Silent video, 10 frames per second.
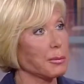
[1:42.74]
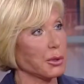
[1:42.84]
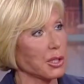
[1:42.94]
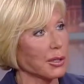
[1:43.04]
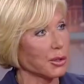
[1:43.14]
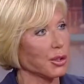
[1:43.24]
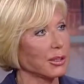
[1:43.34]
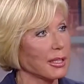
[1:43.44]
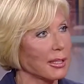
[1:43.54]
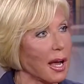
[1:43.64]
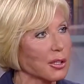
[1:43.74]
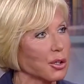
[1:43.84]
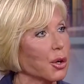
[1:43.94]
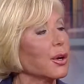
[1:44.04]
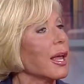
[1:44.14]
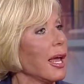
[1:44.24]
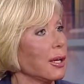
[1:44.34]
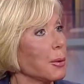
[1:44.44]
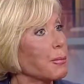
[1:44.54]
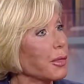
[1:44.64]
progesterone, testosterone,
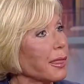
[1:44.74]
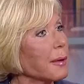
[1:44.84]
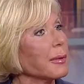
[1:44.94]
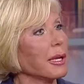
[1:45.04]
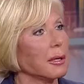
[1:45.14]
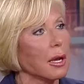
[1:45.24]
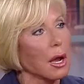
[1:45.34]
and you put them in